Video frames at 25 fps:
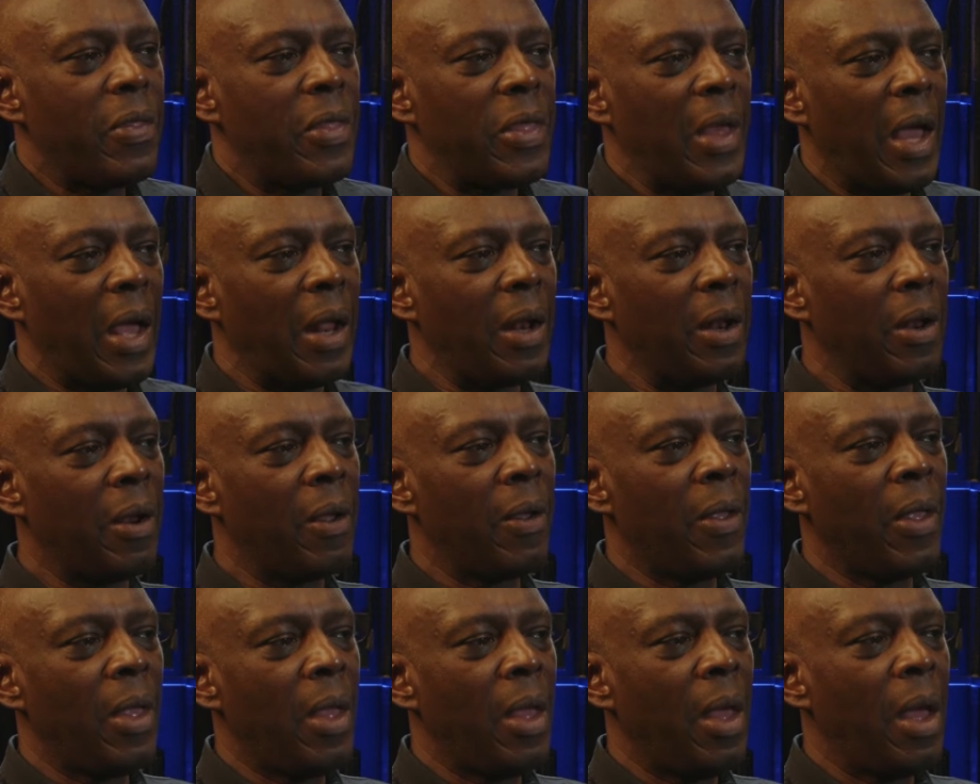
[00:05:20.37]
then
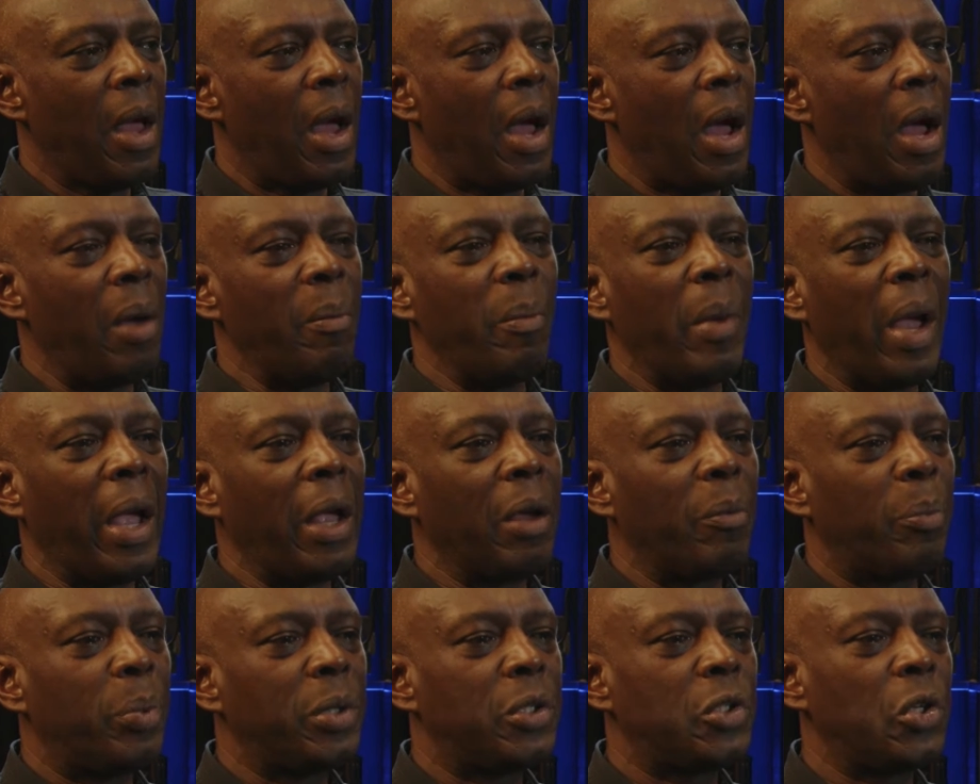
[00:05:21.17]
I may
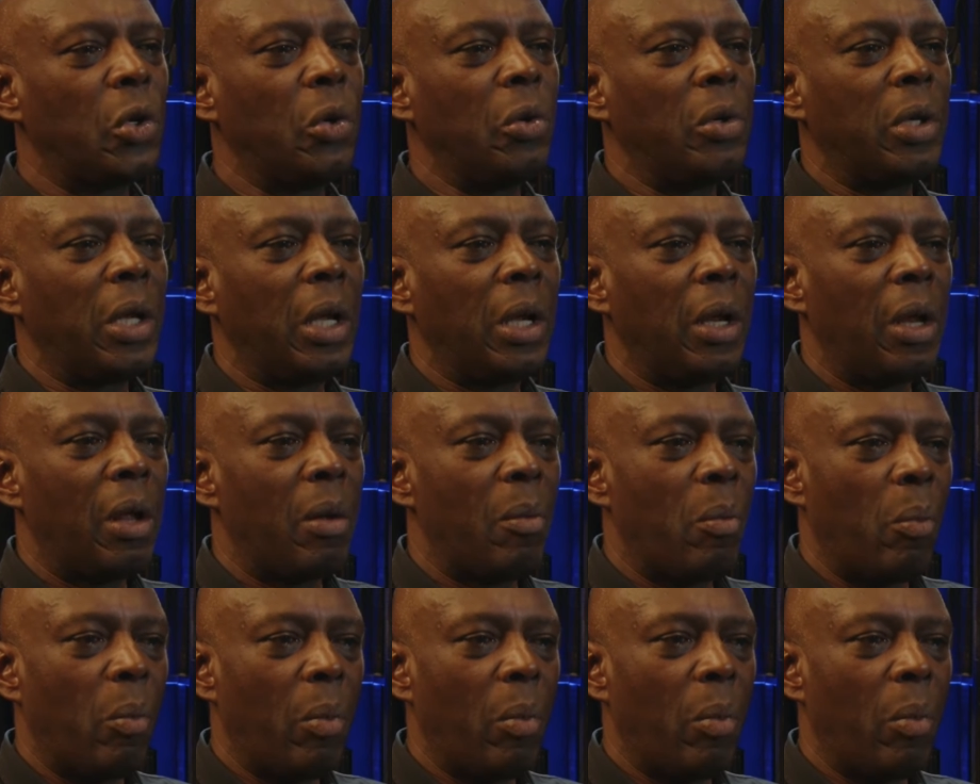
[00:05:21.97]
have pursued it